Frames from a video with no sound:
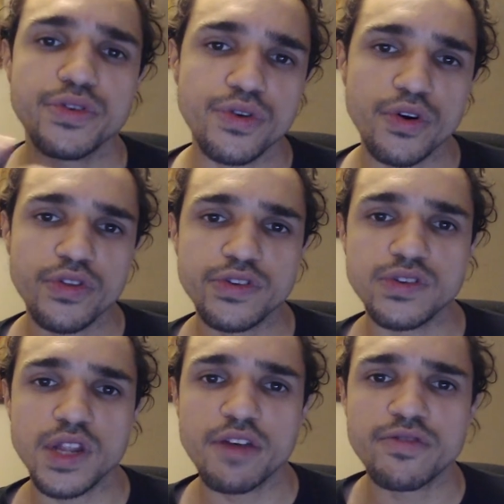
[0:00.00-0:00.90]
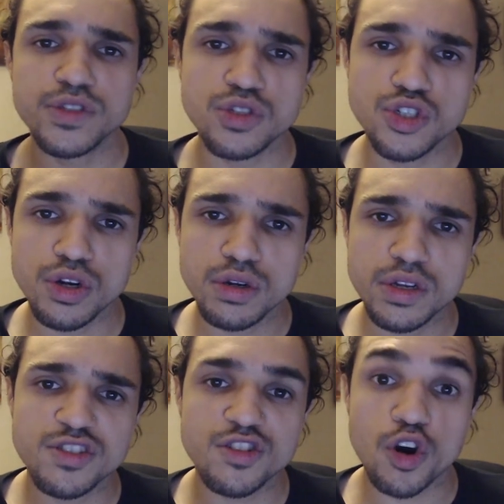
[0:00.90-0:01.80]
You know, this life is a
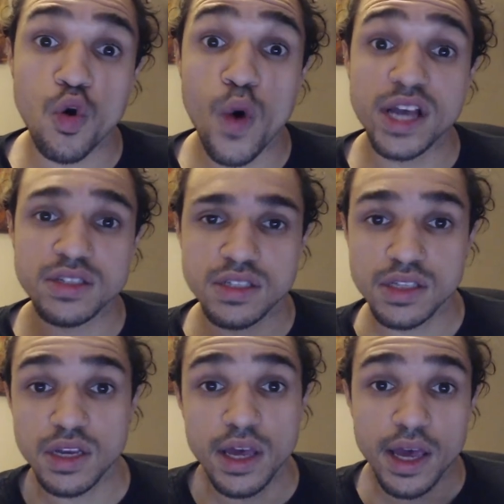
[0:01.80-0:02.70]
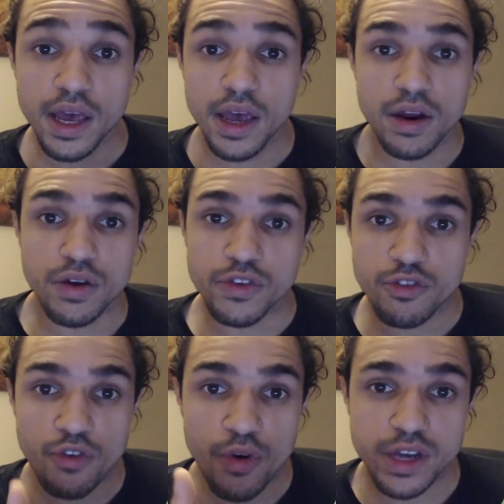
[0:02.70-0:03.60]
journey. It's a quest. And on this
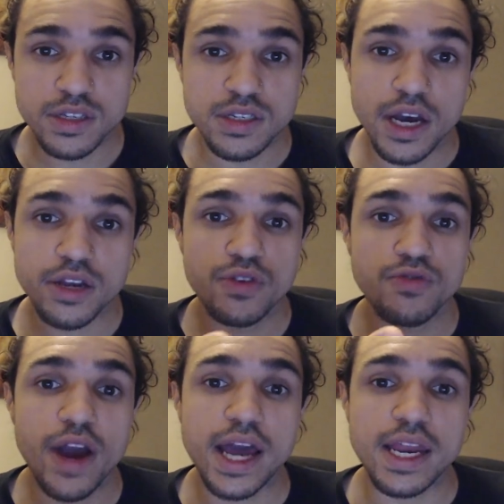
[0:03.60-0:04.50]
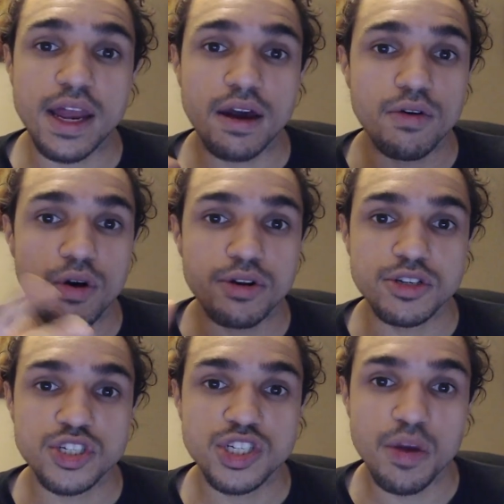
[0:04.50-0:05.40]
quest, how do you ride it out? On
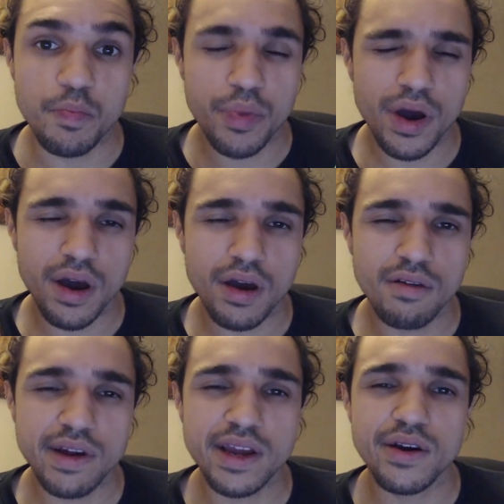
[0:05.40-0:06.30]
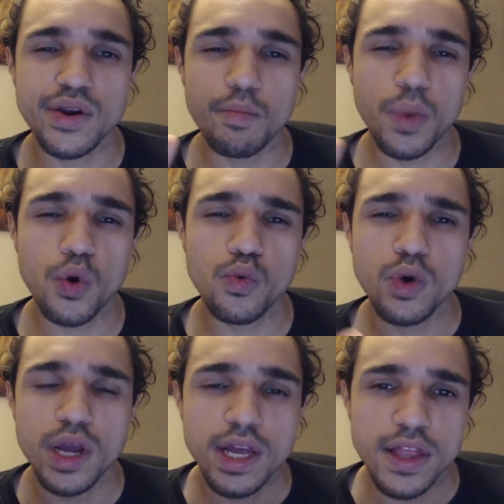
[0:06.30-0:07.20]
a ship, right? On a
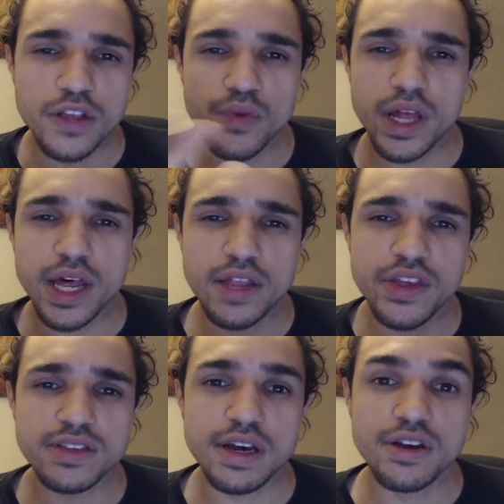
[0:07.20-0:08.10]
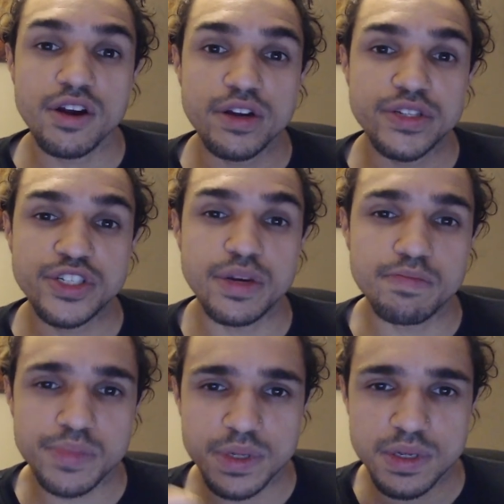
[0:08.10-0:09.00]
boat. That's why a lot of things out here are
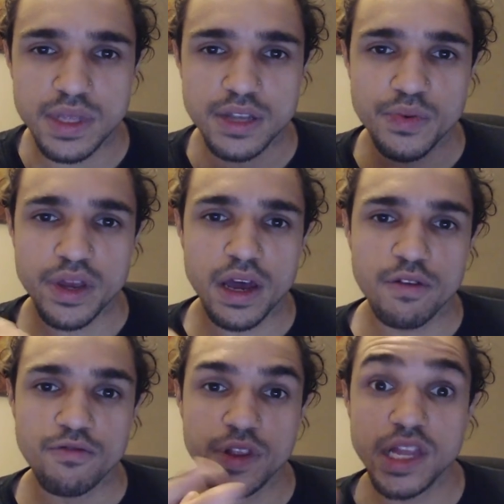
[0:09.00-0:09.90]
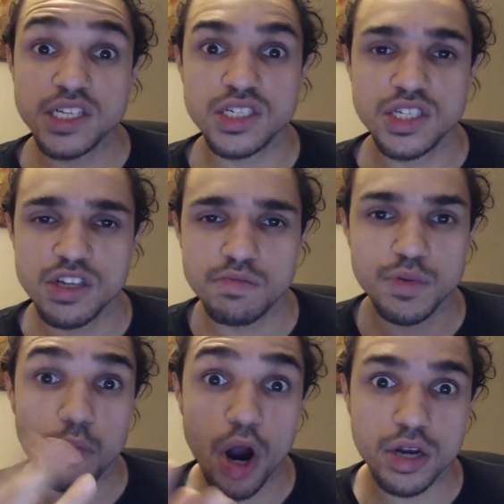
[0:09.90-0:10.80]
ships. That's where you have
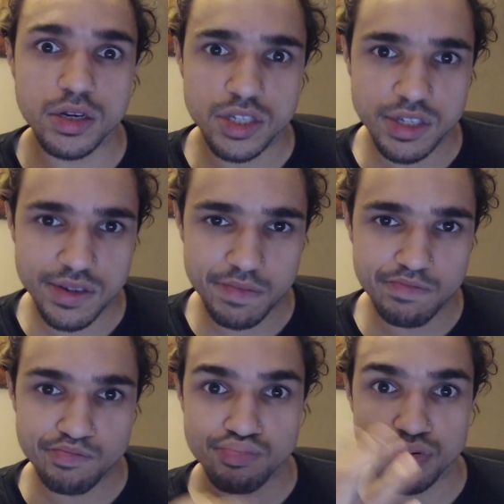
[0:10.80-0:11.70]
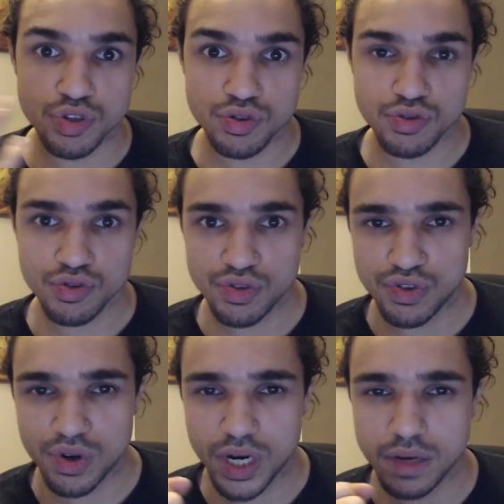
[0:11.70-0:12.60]
relationships, partnerships,
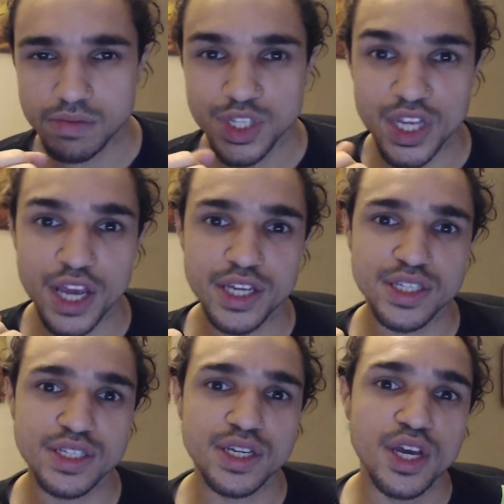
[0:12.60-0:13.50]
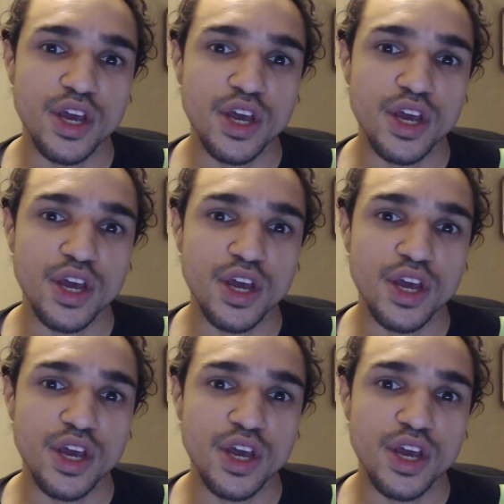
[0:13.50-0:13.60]
you know what I'm saying?